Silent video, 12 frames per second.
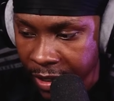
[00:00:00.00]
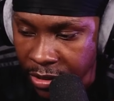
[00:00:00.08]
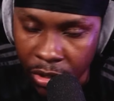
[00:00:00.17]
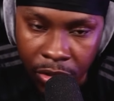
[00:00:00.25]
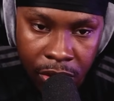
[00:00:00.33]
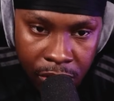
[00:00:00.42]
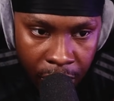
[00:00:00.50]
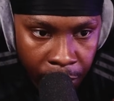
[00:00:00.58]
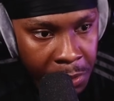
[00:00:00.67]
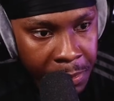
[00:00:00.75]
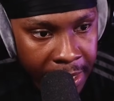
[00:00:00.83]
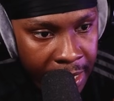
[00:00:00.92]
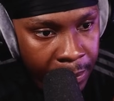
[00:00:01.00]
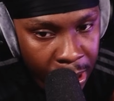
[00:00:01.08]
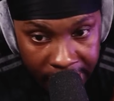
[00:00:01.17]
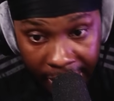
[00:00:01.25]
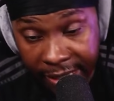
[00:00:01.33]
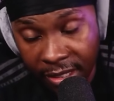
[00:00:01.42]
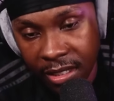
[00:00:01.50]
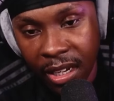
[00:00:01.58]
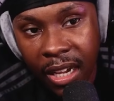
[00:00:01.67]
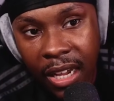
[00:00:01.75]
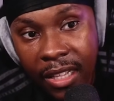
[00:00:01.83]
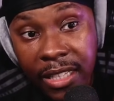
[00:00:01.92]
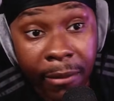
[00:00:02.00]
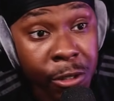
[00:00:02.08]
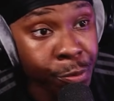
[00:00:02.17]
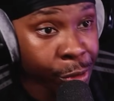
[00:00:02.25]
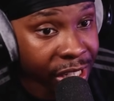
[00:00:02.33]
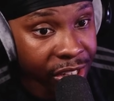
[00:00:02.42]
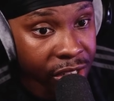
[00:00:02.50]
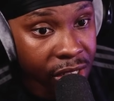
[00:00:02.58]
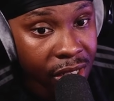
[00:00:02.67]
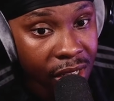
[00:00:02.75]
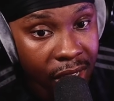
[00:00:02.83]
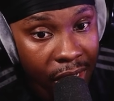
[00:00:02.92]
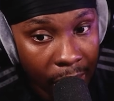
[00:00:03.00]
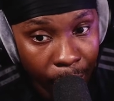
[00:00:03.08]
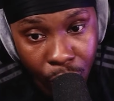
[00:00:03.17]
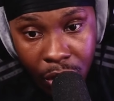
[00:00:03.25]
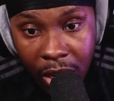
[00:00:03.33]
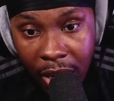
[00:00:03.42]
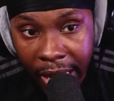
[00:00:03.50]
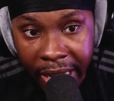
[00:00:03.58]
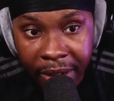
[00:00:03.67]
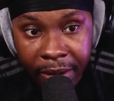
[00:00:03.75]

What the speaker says: So don't worry about that. But yes, that was brilliant. I'm not gonna lie.